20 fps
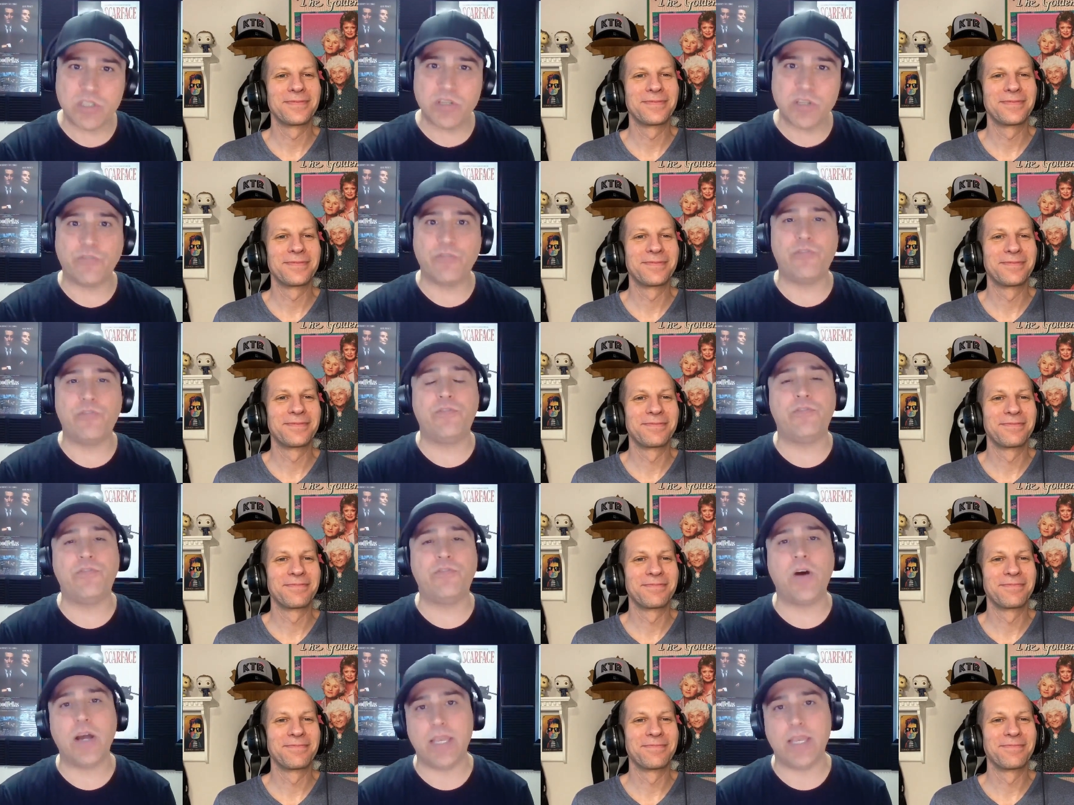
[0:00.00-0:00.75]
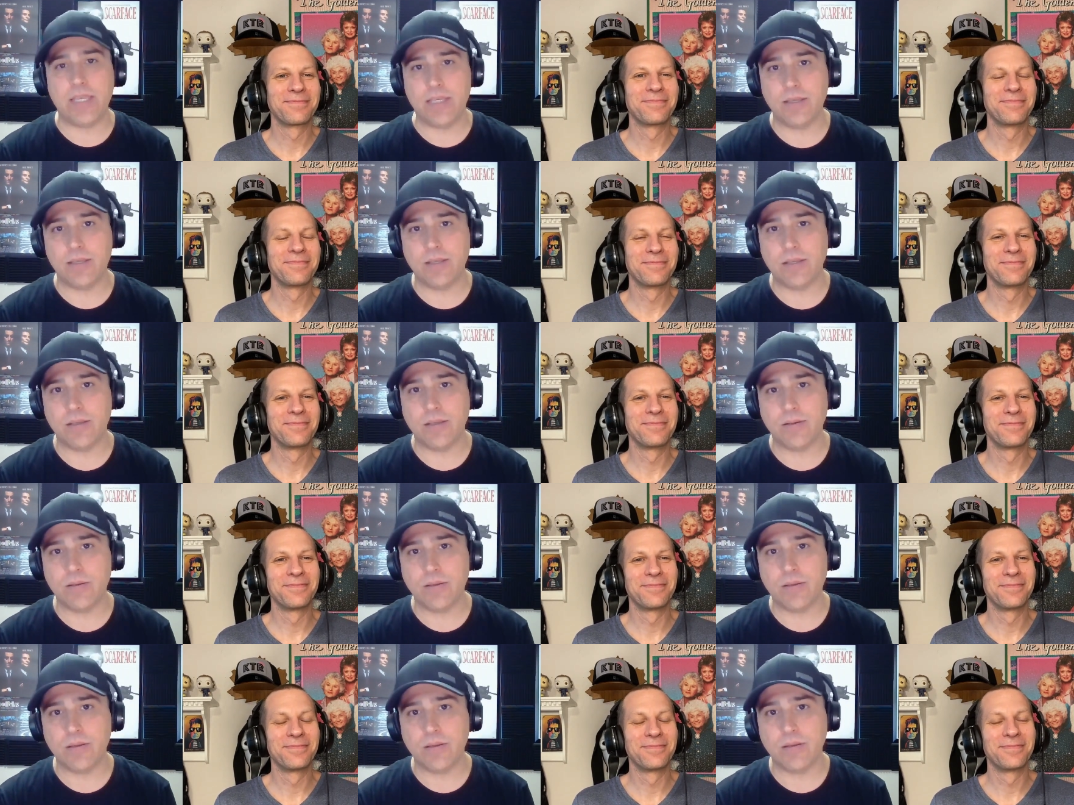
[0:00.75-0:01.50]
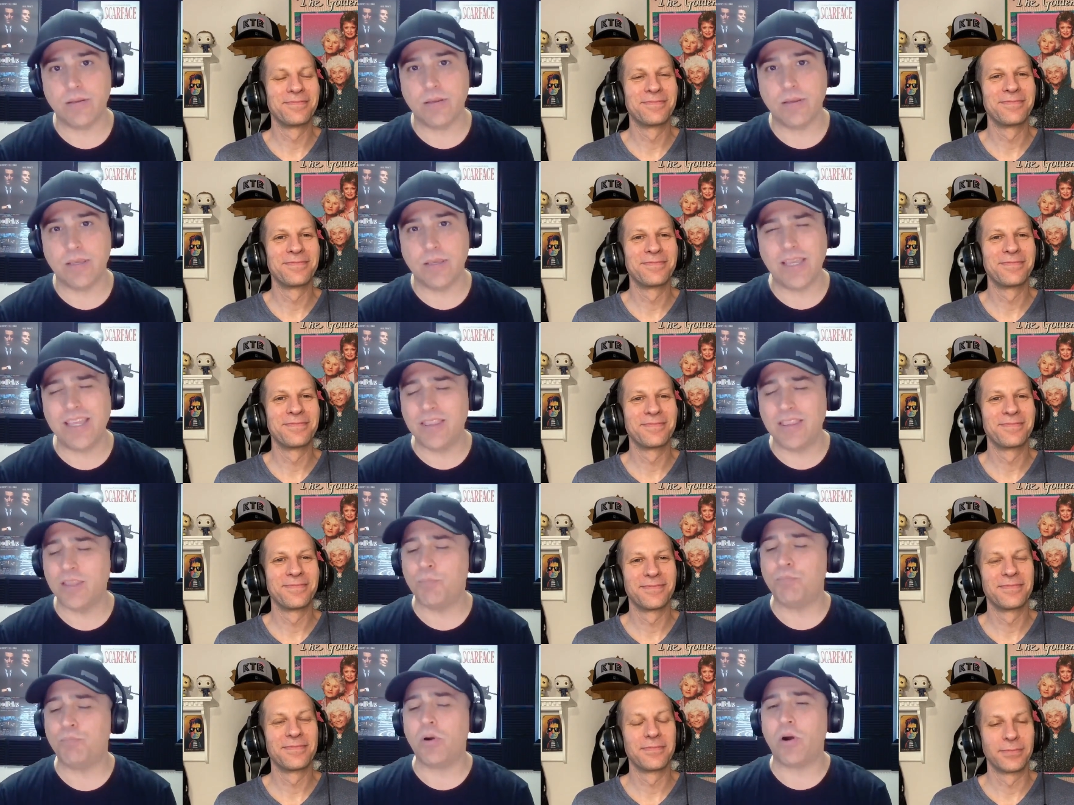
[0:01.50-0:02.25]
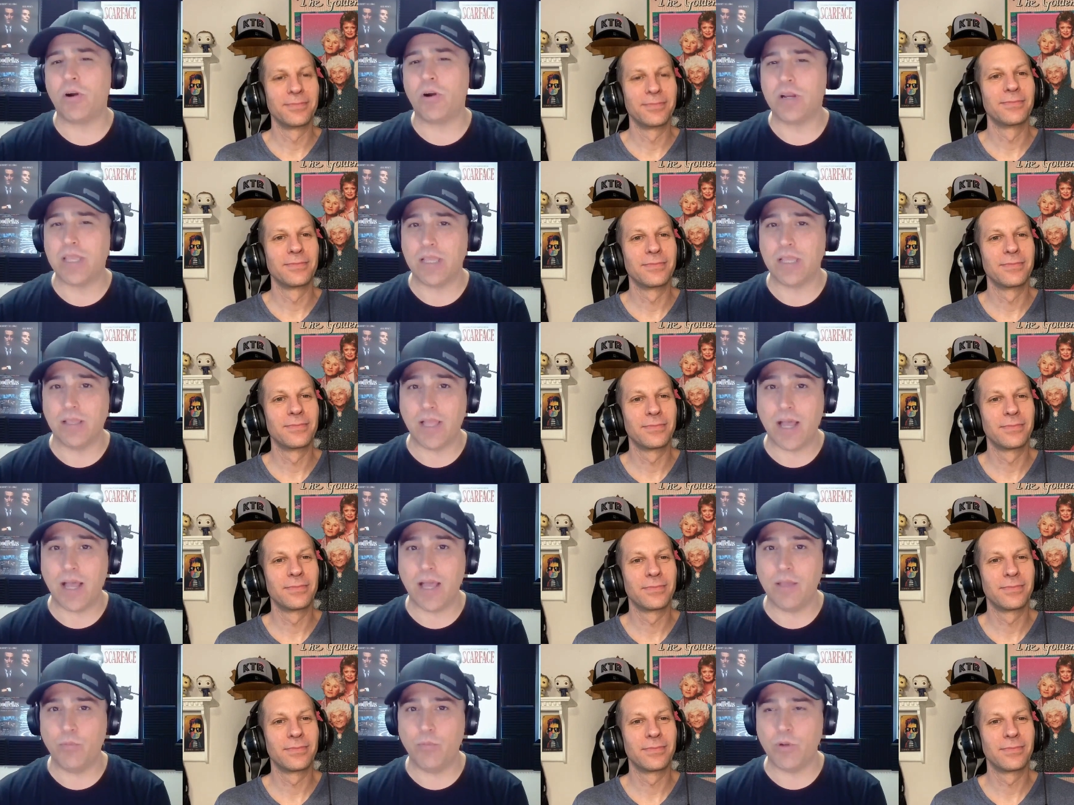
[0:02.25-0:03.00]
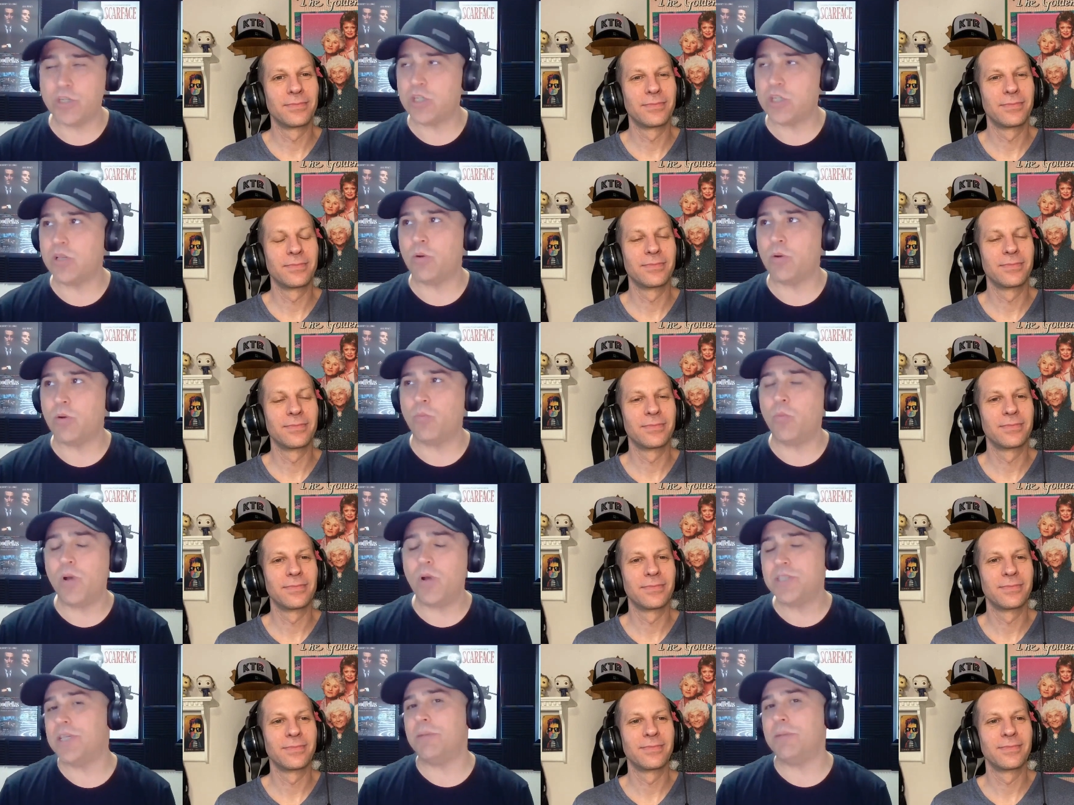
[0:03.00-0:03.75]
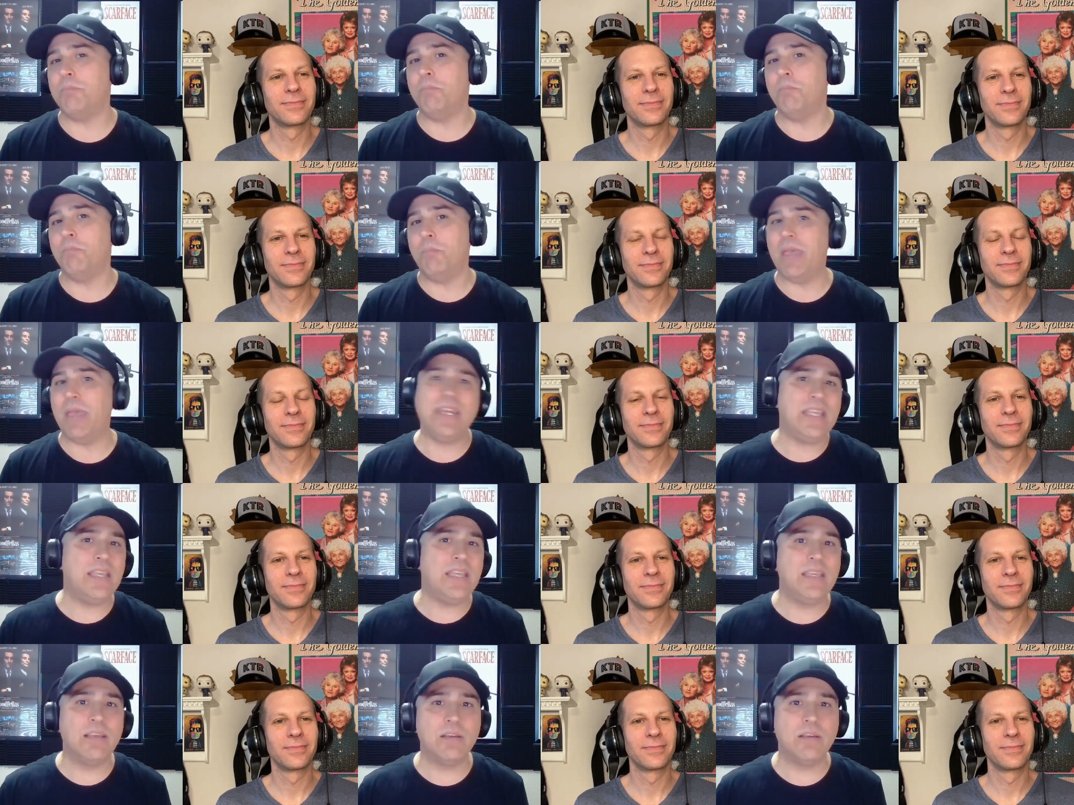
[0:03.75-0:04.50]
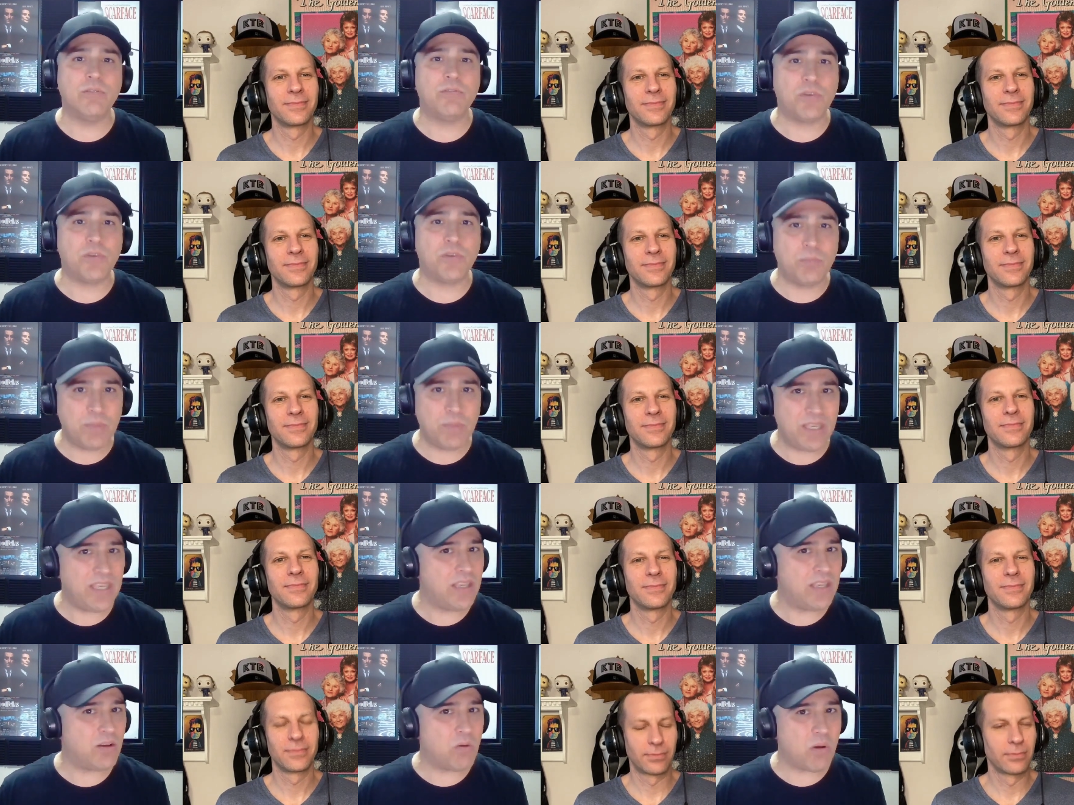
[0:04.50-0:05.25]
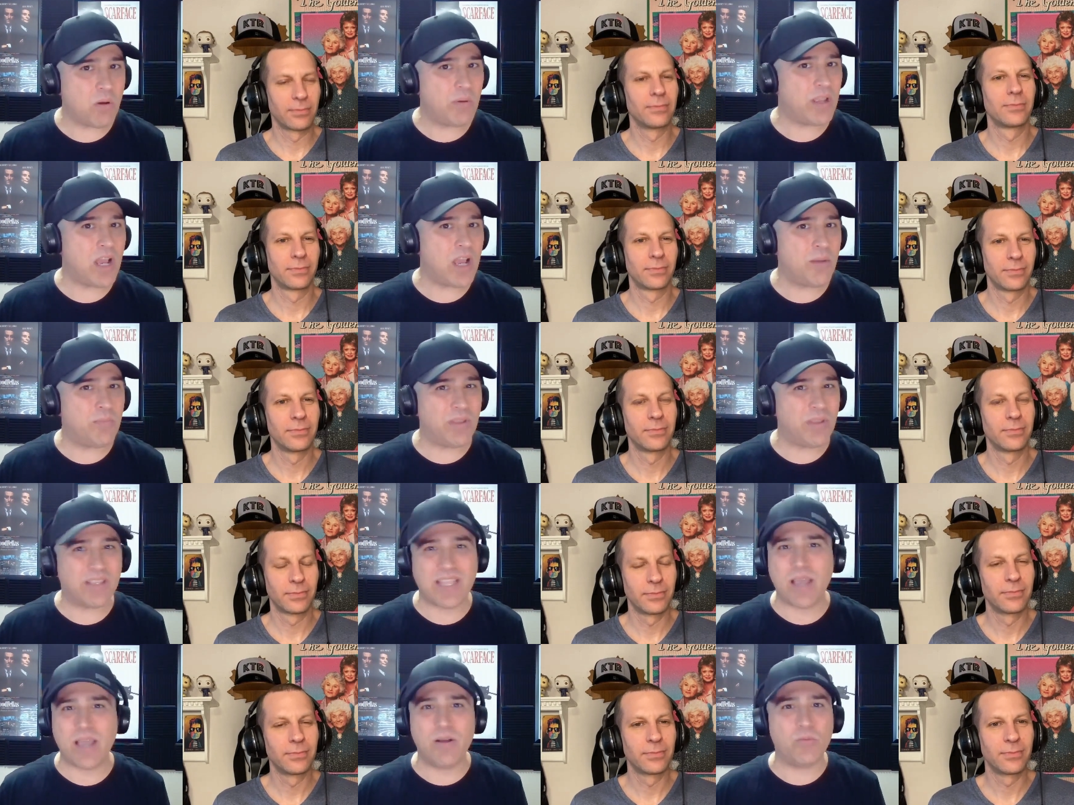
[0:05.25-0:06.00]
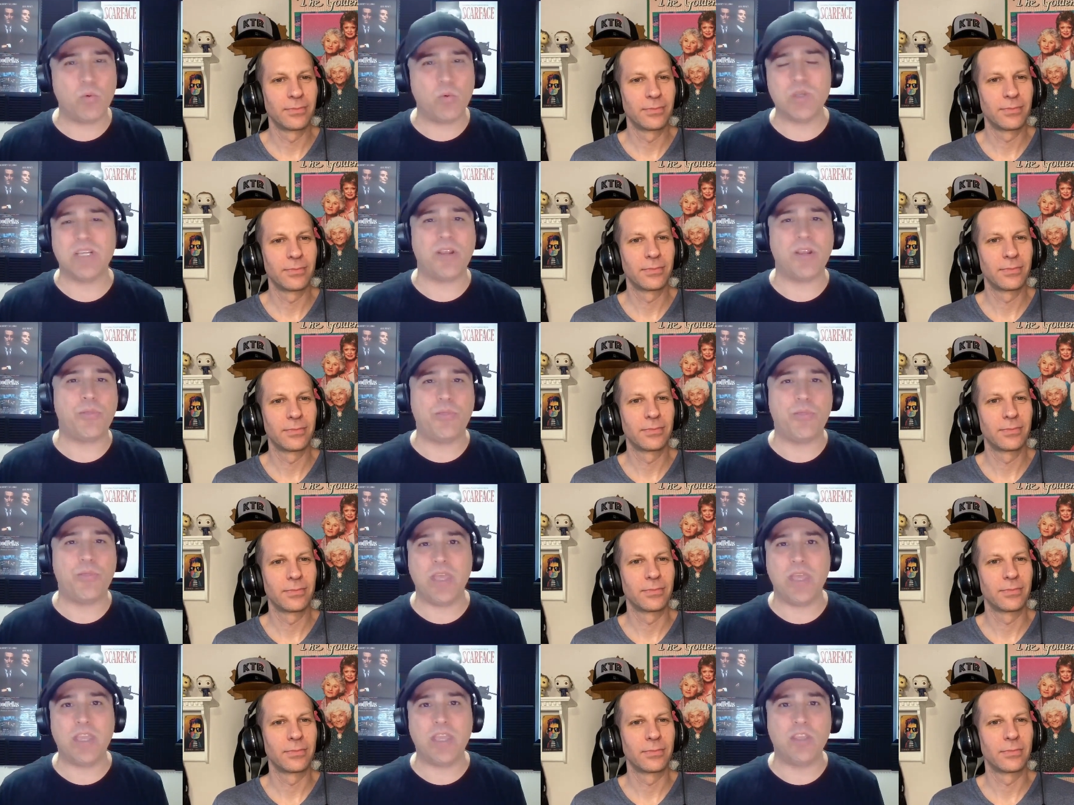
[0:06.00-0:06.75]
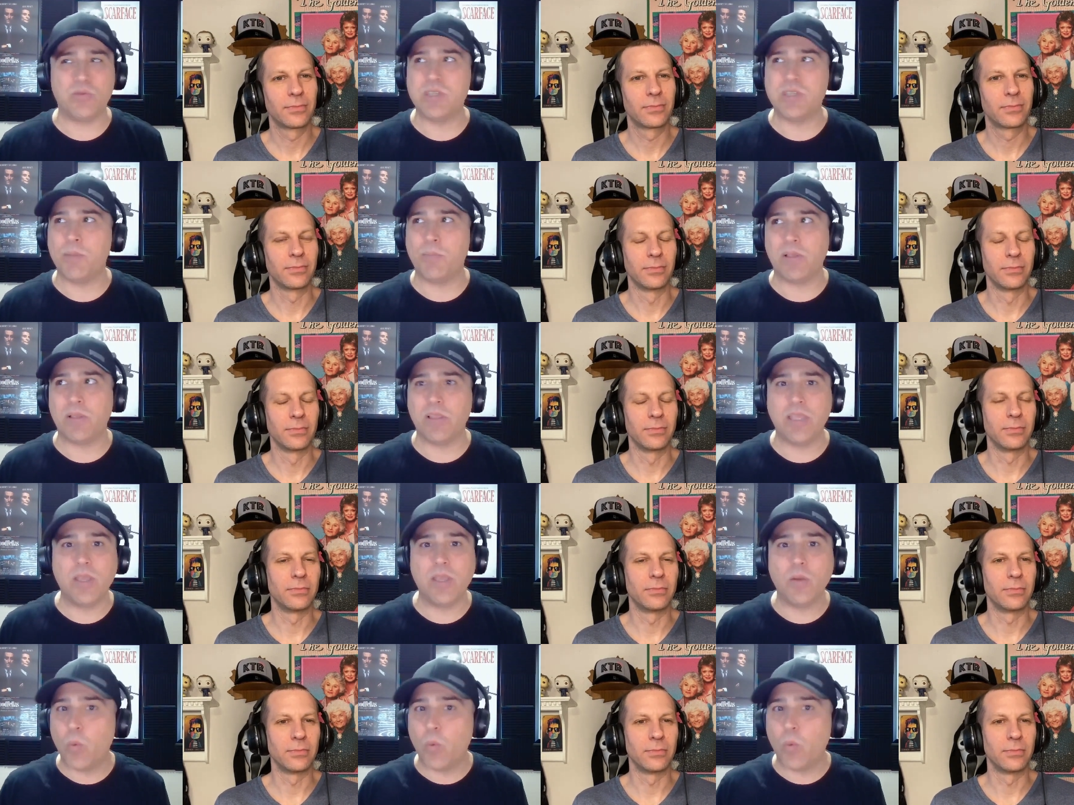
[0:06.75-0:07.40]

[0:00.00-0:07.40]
Speaker 1: a fight in the parking lot, which there wasn't many for me growing up, like that wasn't a thing. You typically